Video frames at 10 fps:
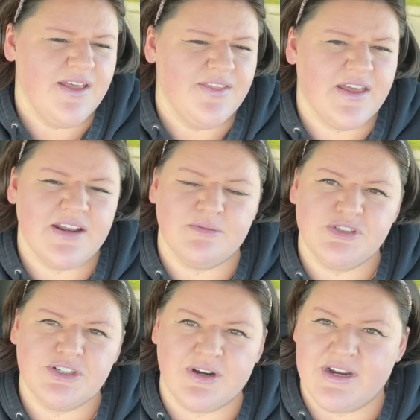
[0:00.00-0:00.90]
then i'm
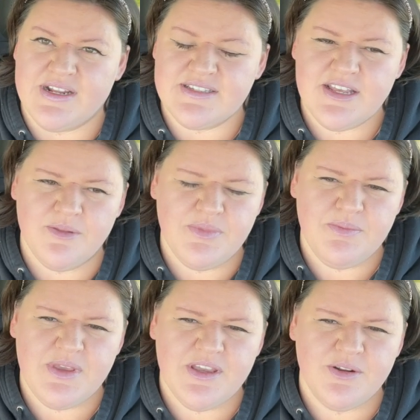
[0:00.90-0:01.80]
sure it is
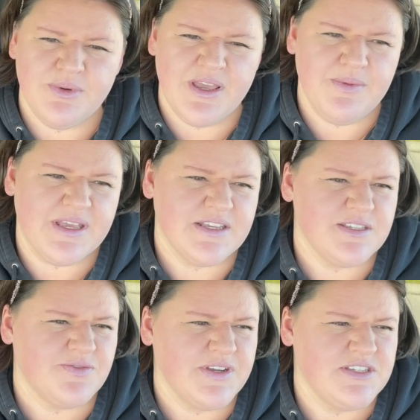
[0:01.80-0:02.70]
helping me in a way because
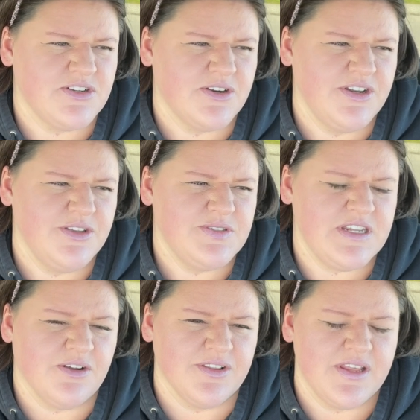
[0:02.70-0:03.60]
if i started
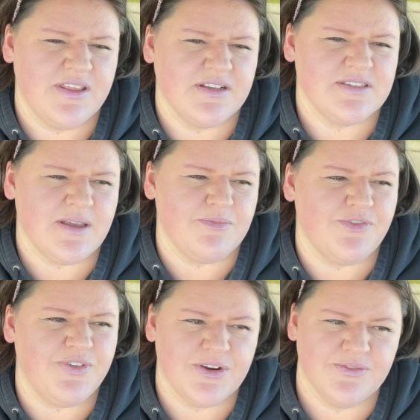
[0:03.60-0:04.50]
using all the things i'm
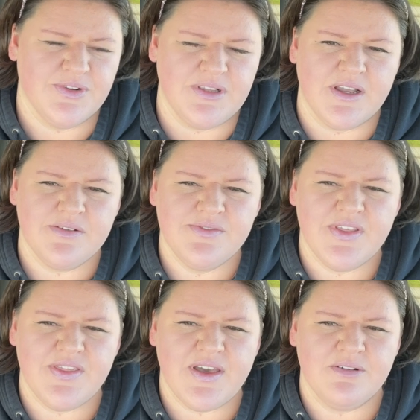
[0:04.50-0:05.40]
fearful of
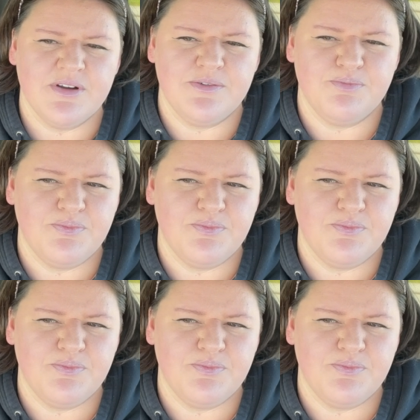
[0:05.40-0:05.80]
then that would